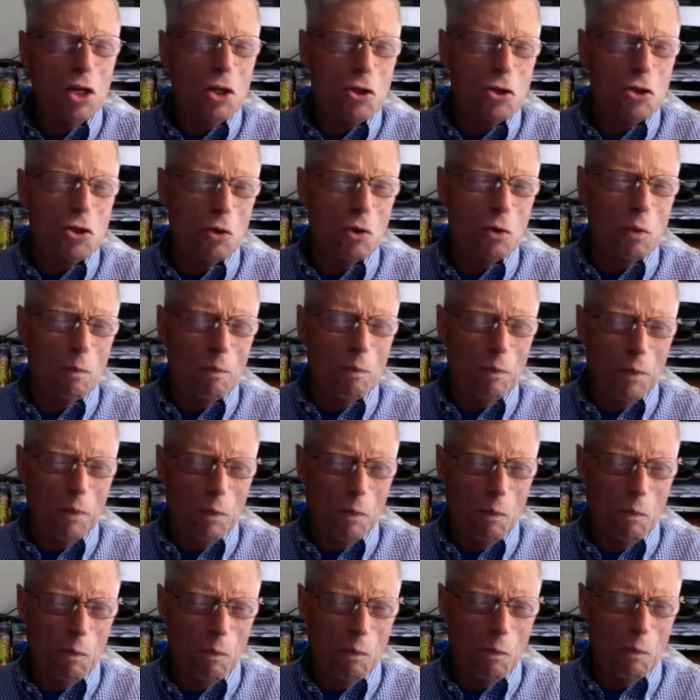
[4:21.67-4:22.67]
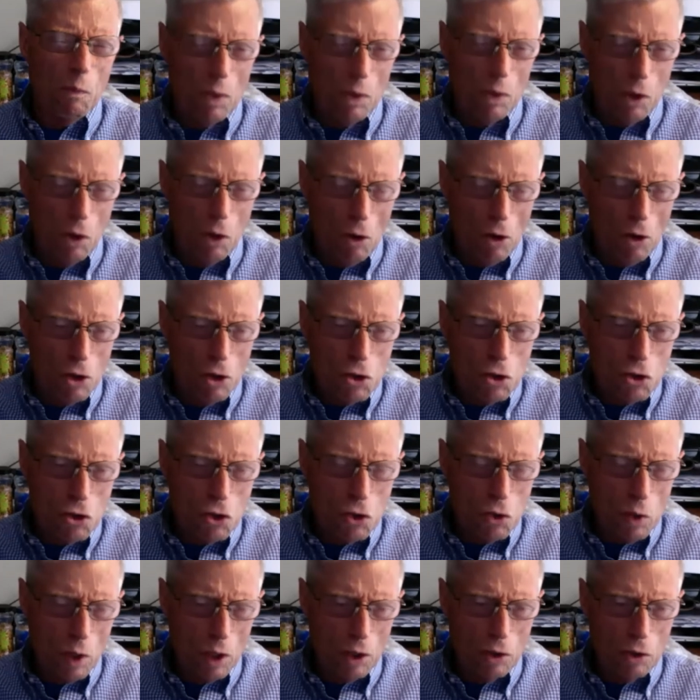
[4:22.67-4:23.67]
So the artists
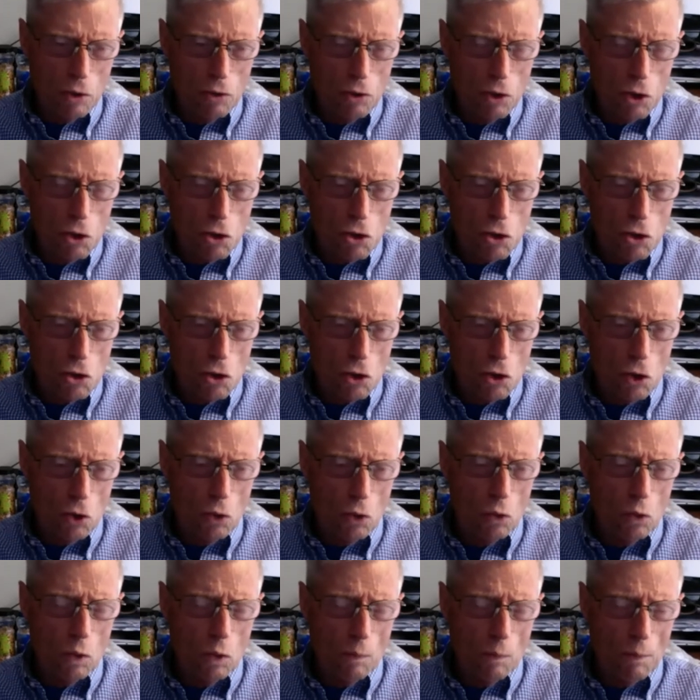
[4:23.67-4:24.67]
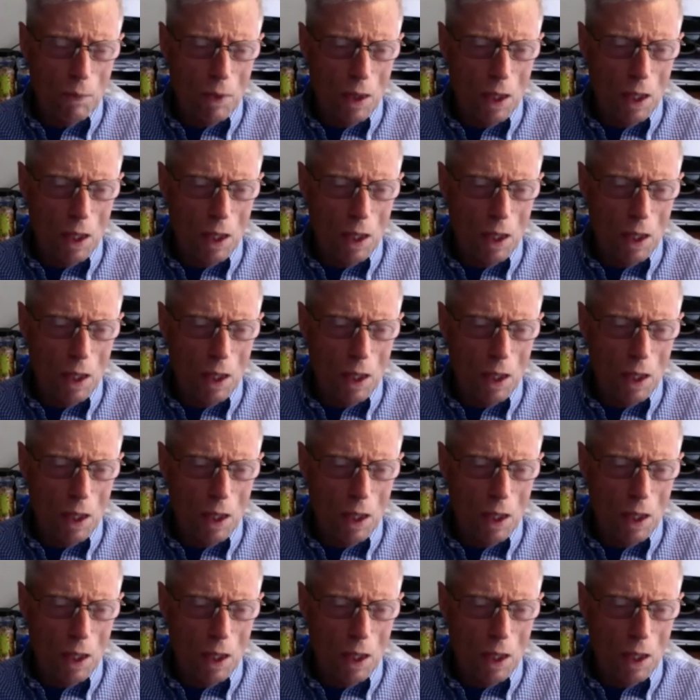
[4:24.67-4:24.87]
who entered this show